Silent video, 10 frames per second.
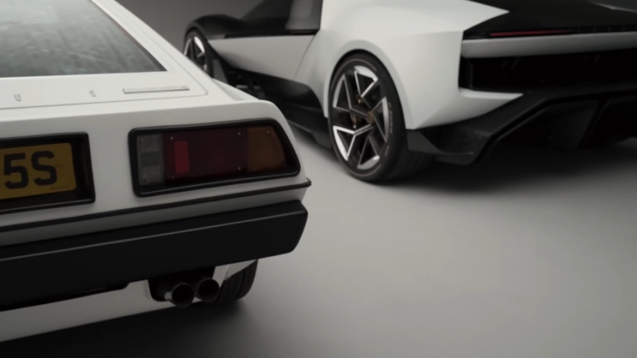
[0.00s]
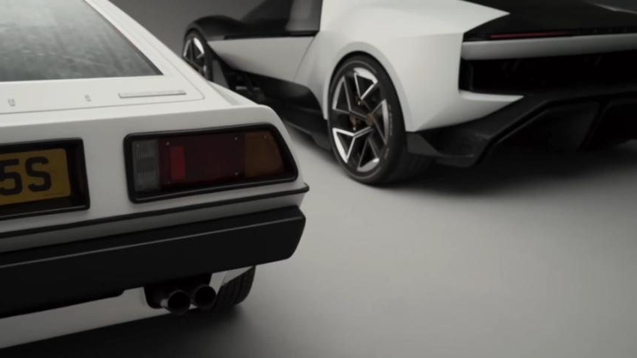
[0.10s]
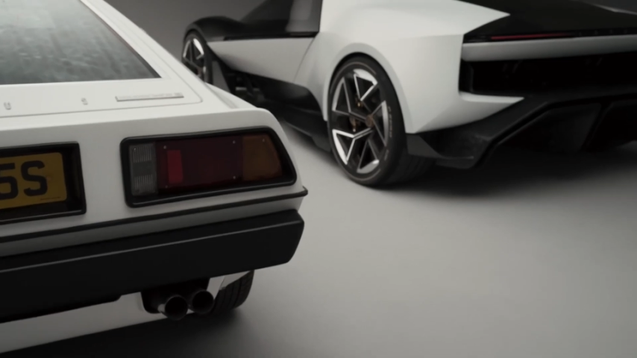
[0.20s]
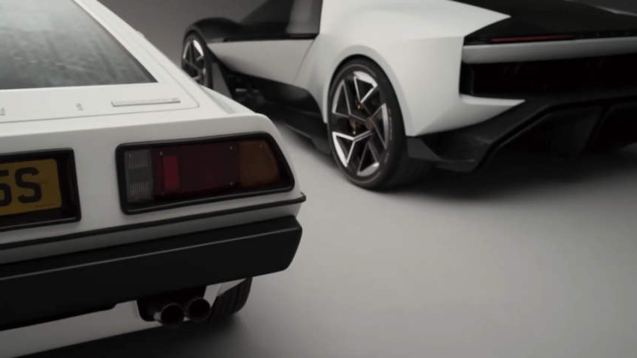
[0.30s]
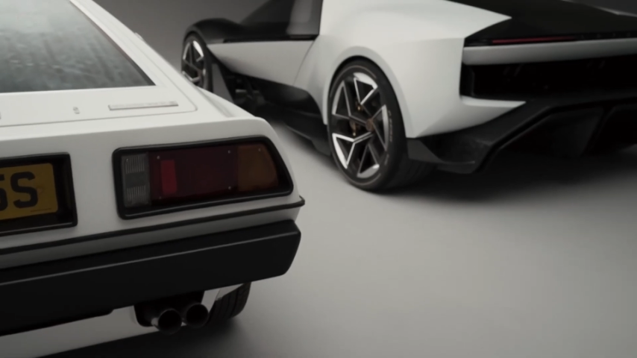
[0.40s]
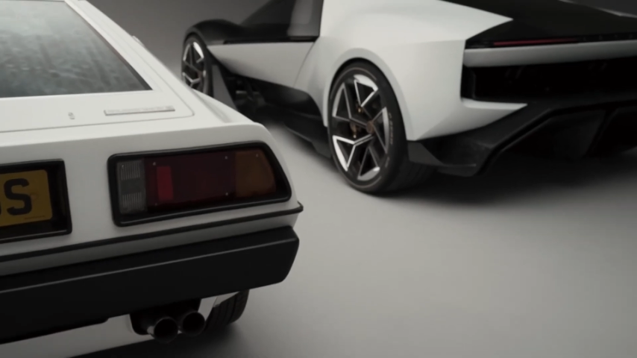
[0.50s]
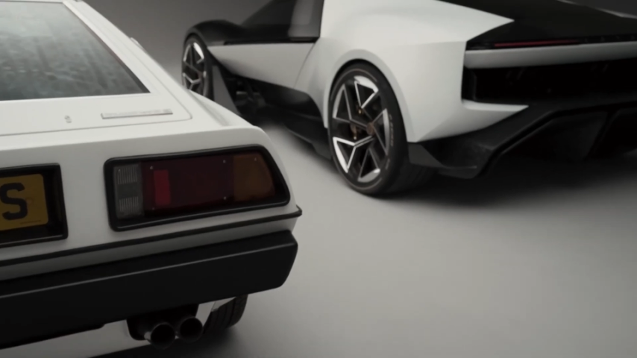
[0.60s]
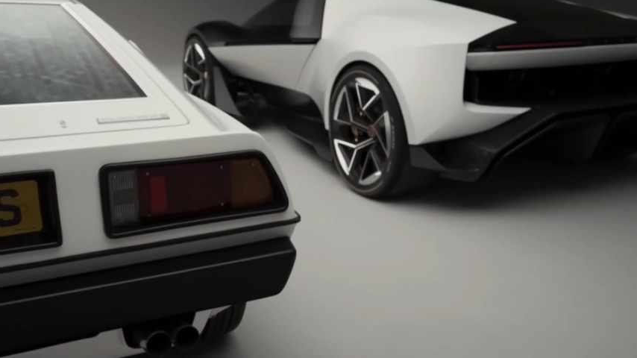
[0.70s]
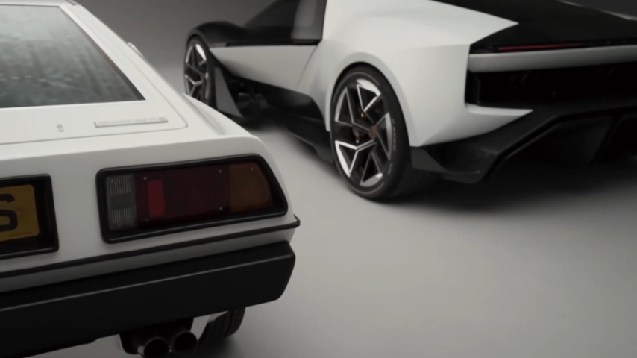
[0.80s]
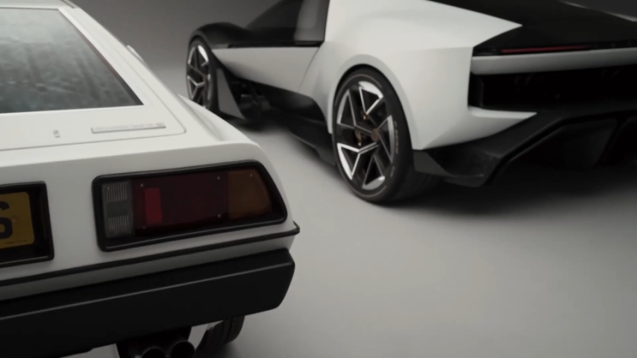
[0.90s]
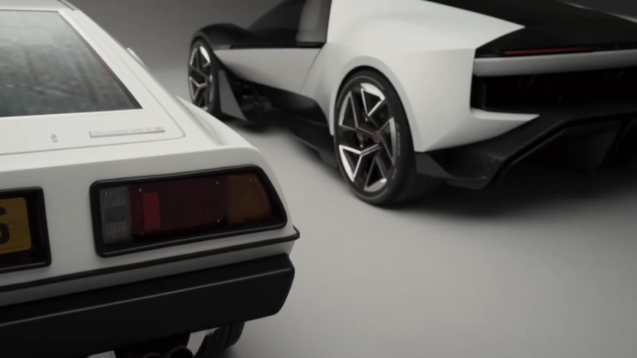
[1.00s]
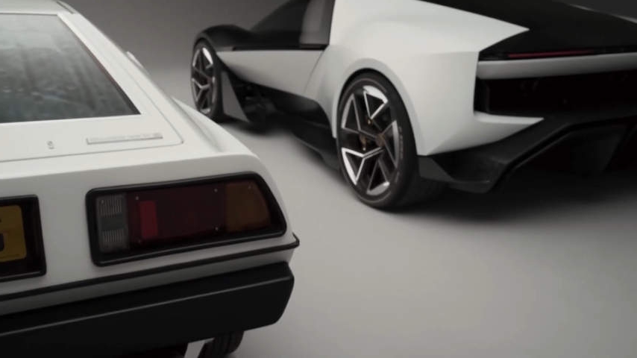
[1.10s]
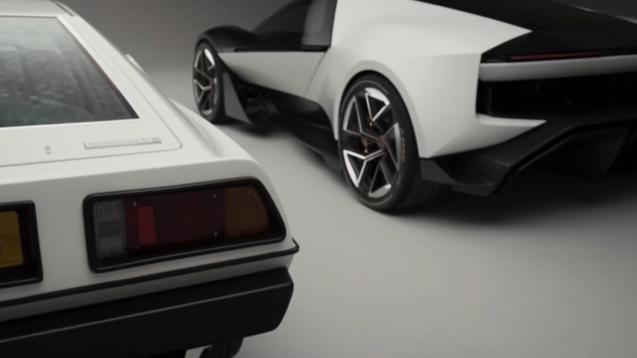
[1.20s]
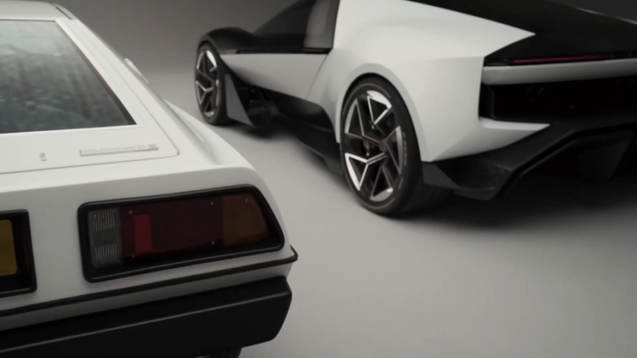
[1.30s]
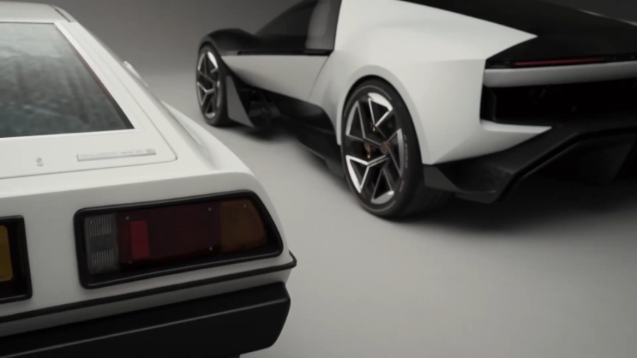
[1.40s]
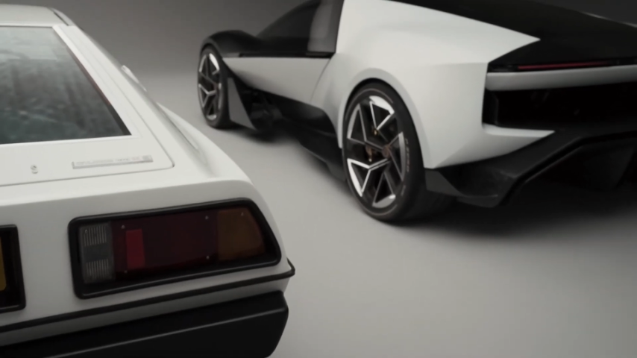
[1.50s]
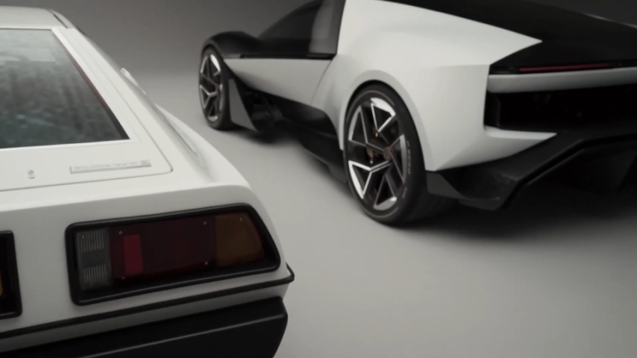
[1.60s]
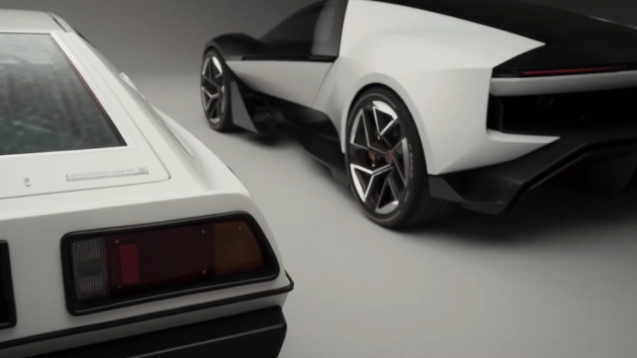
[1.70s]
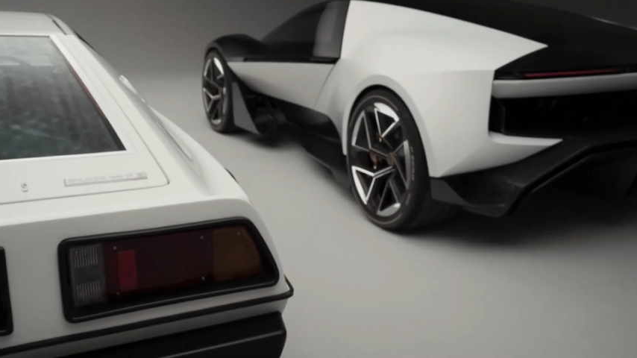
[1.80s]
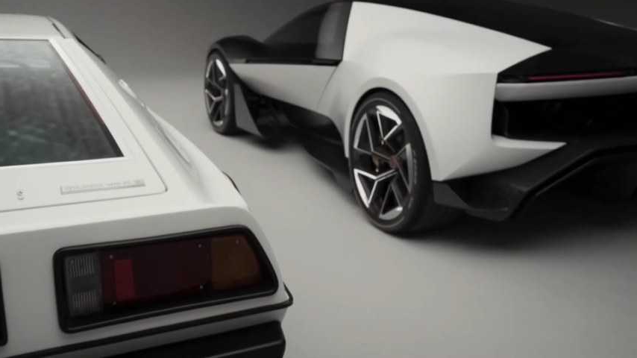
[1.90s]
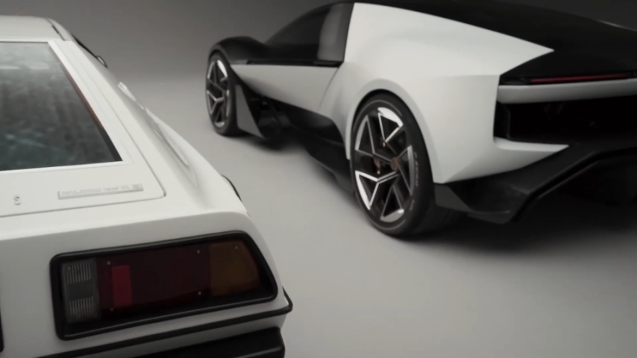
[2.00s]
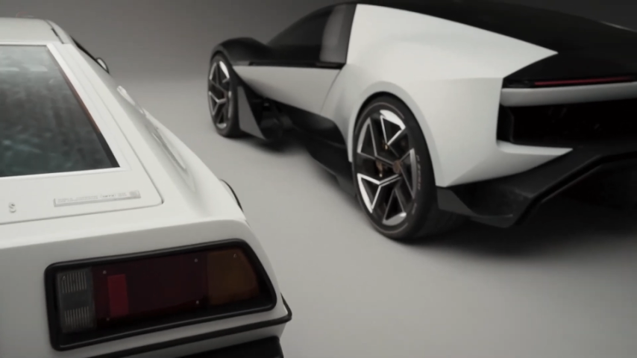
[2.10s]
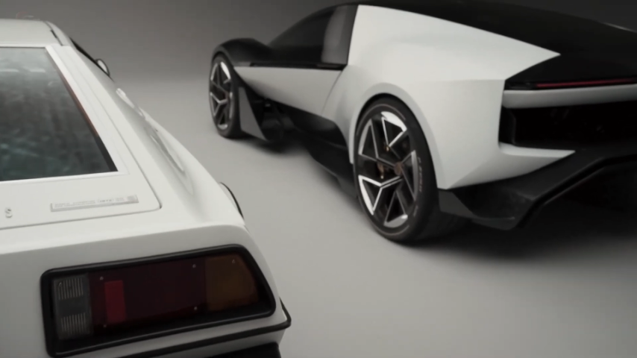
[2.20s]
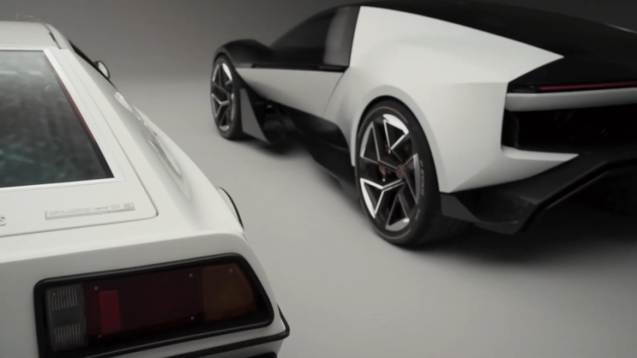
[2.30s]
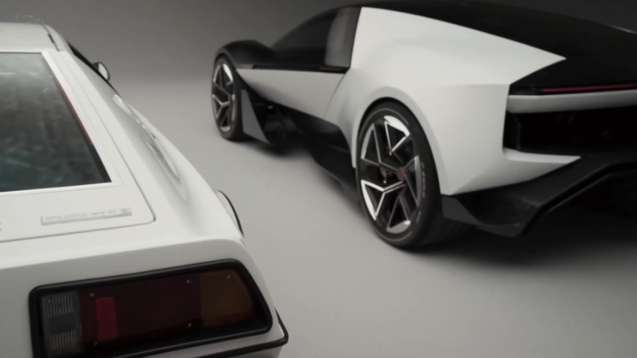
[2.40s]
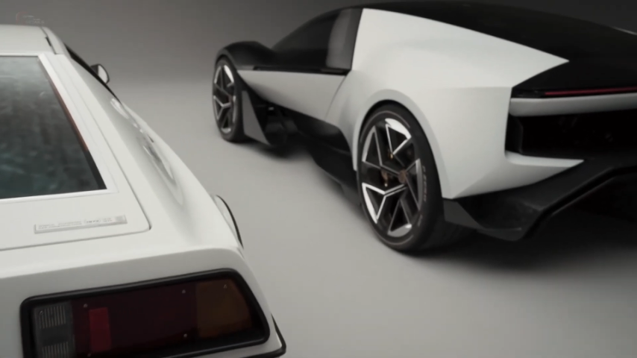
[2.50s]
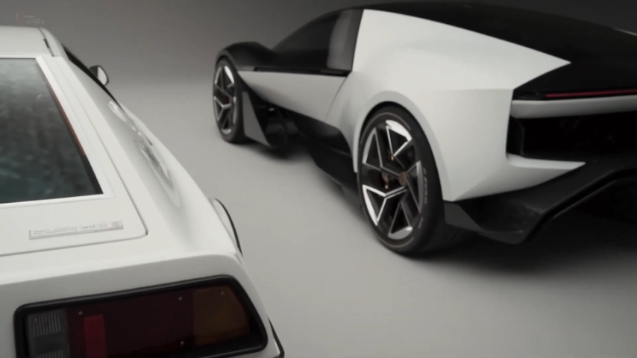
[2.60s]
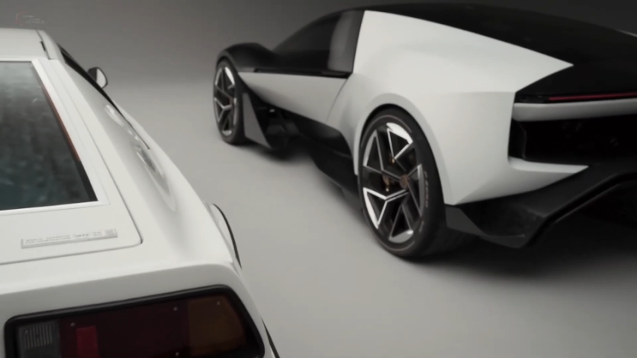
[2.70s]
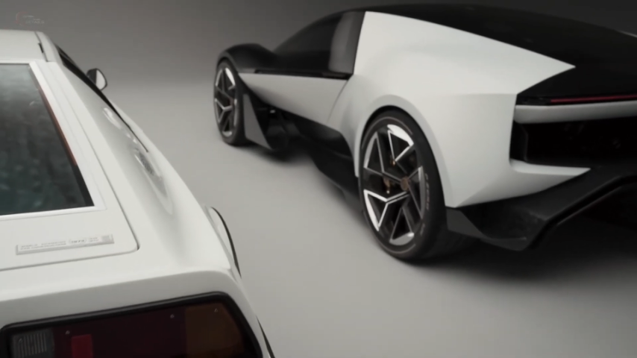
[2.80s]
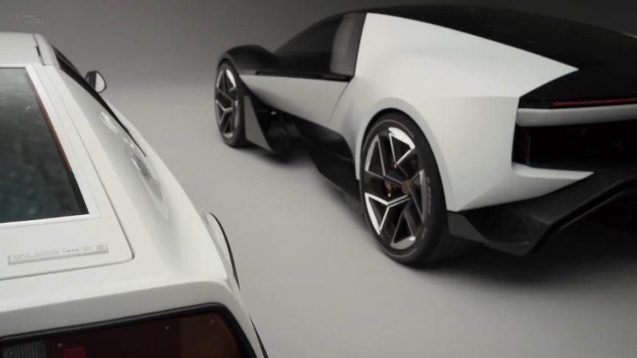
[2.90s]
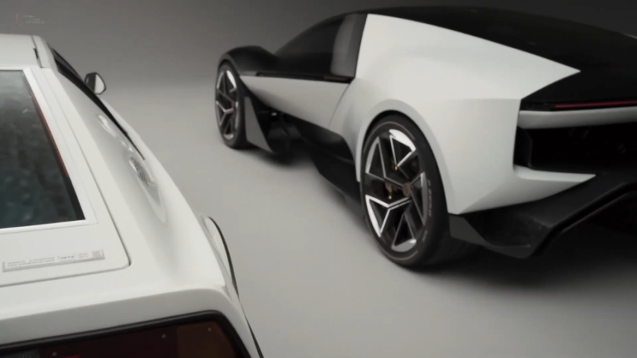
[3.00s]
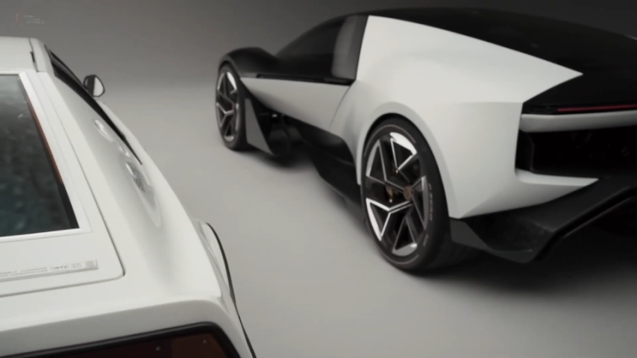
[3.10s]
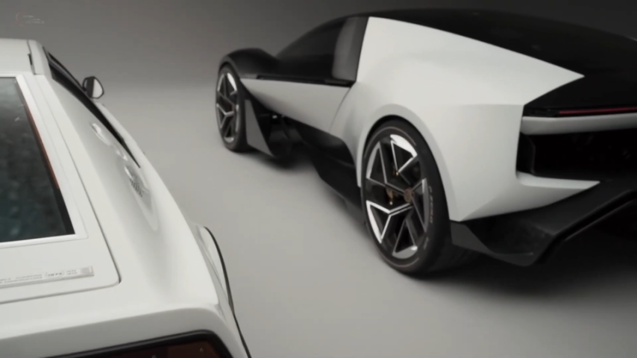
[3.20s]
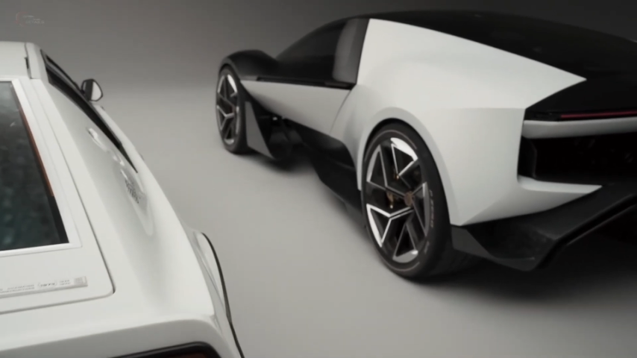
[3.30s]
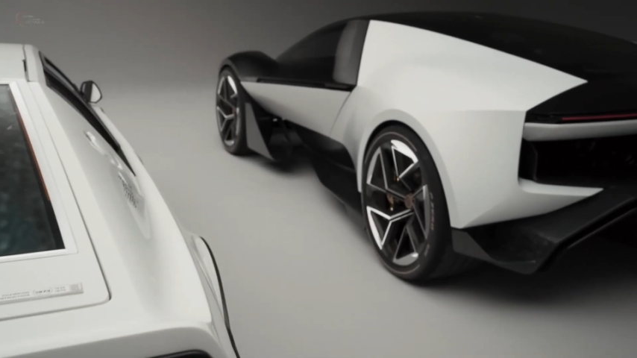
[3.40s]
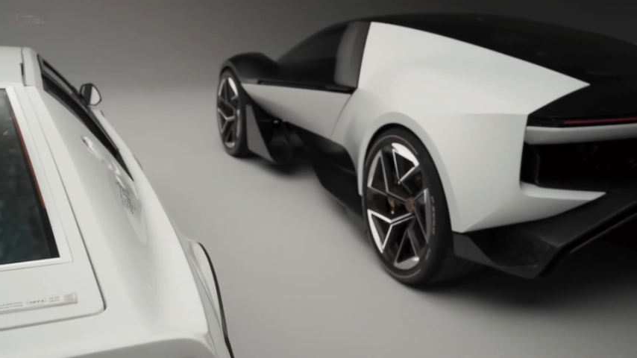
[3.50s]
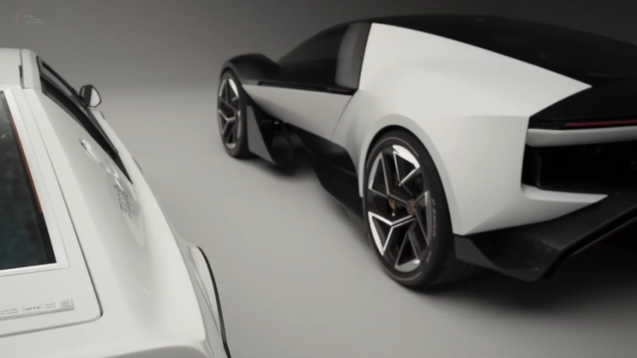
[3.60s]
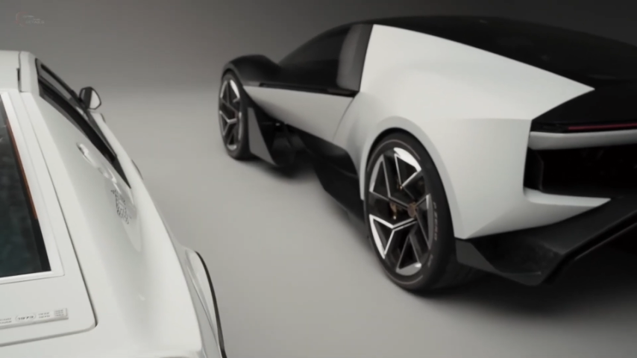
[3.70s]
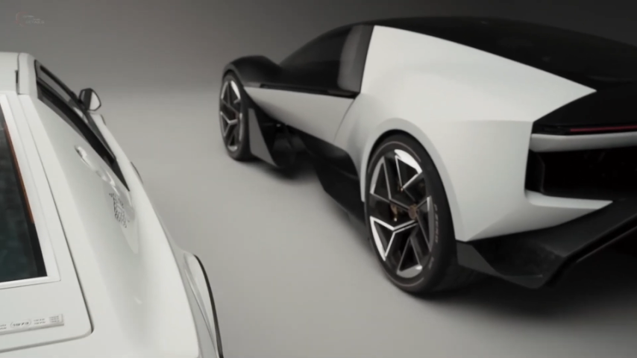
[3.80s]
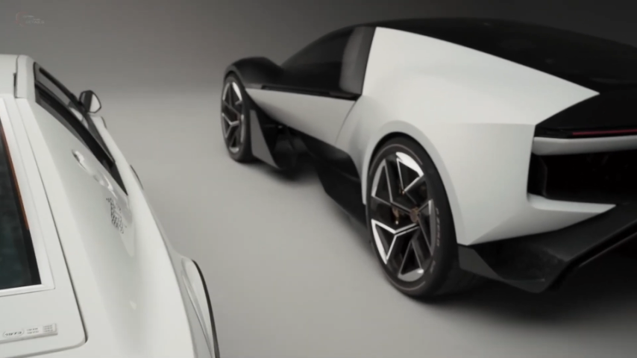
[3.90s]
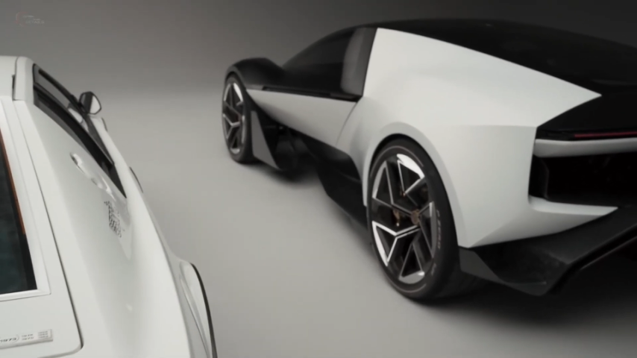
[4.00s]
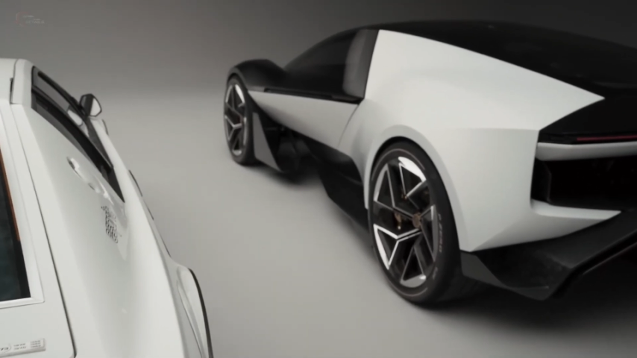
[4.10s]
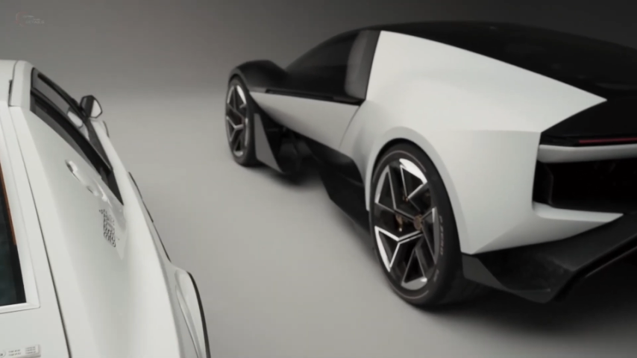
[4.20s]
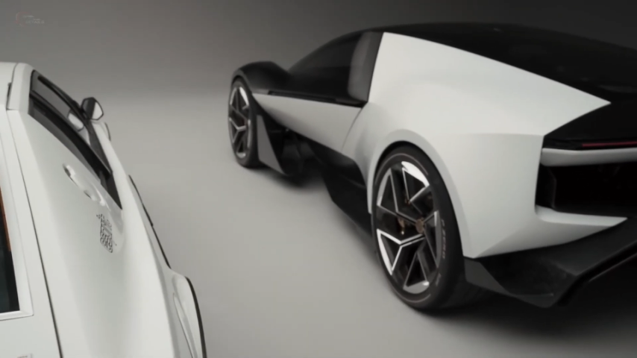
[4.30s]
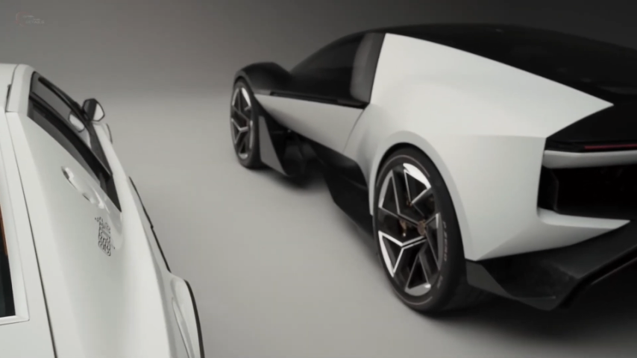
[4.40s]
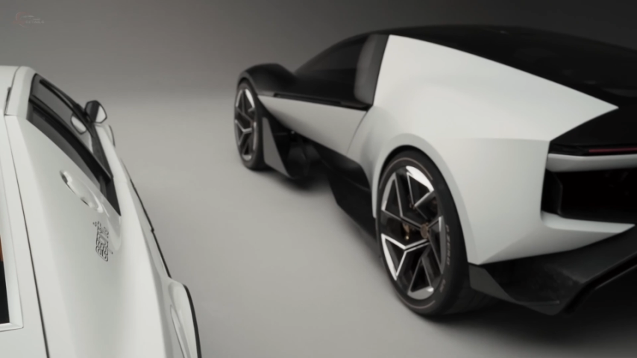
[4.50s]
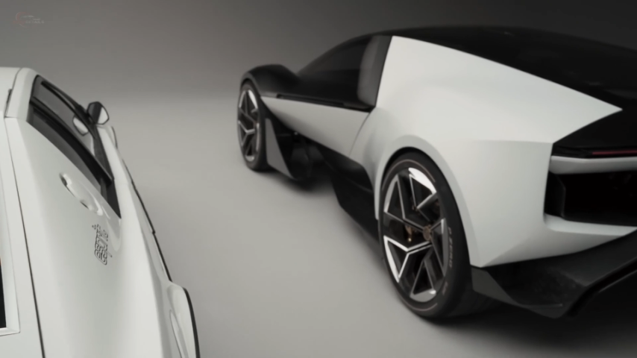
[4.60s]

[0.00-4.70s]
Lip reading: No face is visible, so there are no lips to read.